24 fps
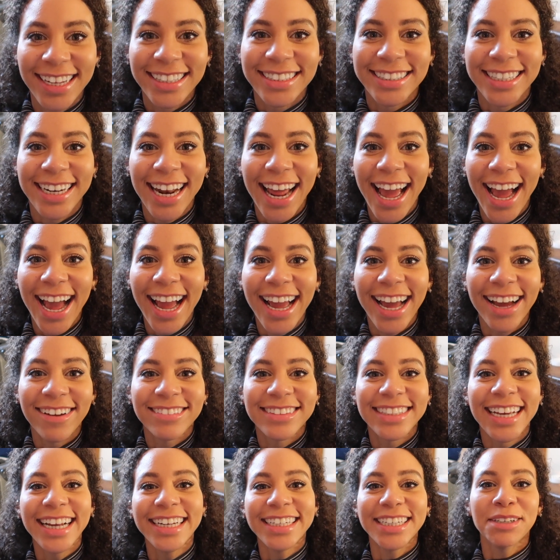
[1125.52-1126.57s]
Today I
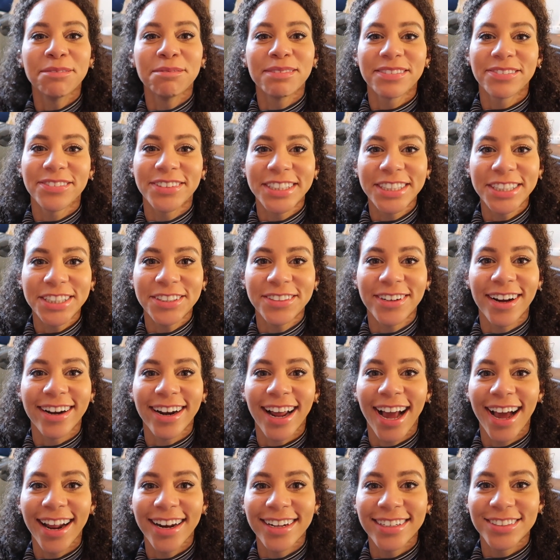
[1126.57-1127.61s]
have 10 tips for you on
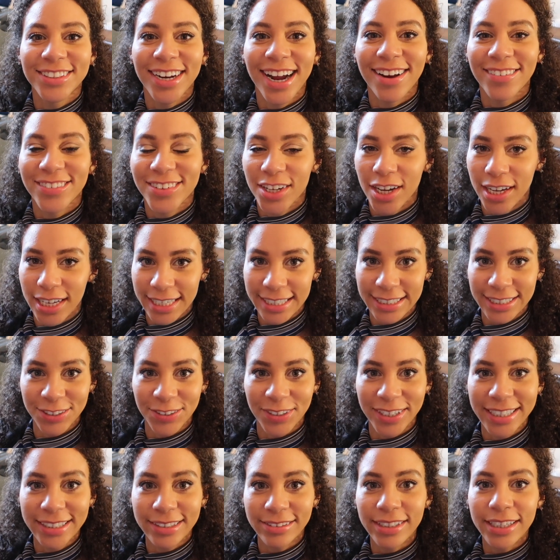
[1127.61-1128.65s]
how to travel in
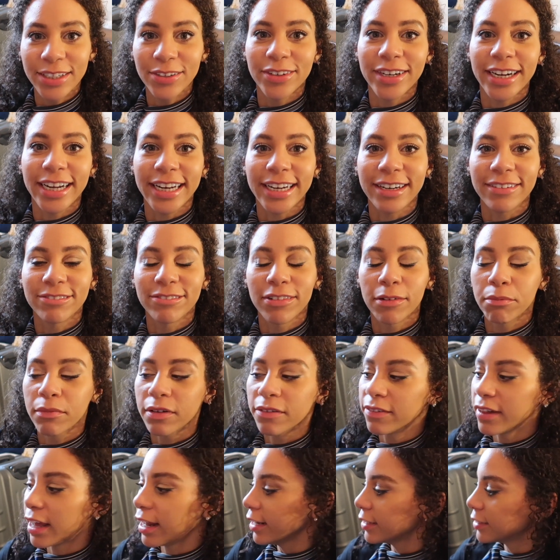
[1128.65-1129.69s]
2021 from the
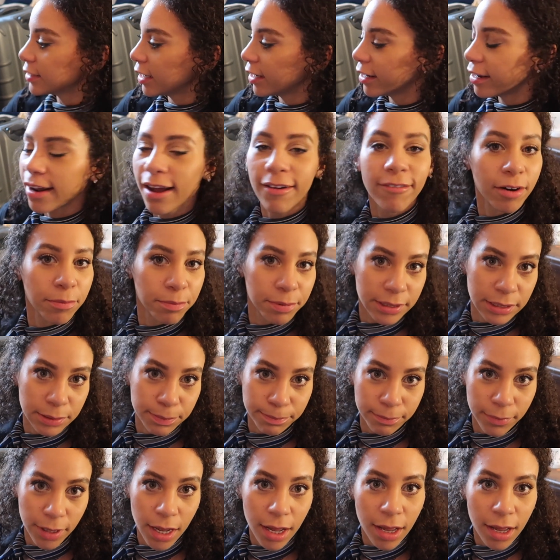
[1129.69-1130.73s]
flight attendant of a perspective.